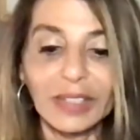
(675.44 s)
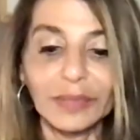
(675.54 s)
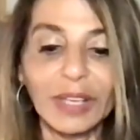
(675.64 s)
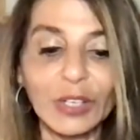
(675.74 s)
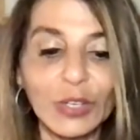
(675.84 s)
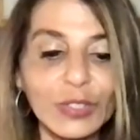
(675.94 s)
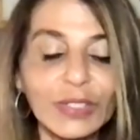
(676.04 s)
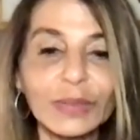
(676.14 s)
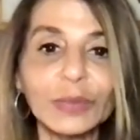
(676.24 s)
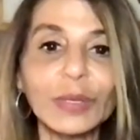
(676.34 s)
because
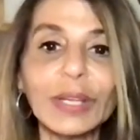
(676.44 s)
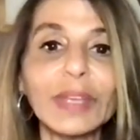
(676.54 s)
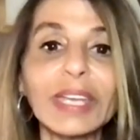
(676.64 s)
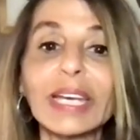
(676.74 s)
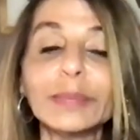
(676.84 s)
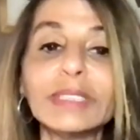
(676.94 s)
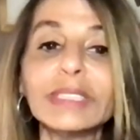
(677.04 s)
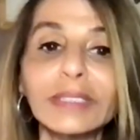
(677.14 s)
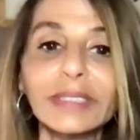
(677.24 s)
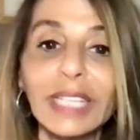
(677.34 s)
we become
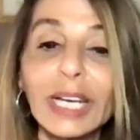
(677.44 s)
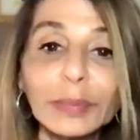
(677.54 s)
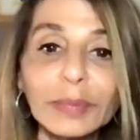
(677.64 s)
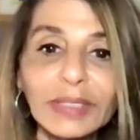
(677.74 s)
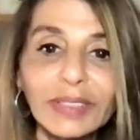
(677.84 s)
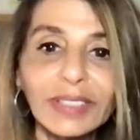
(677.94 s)
numb,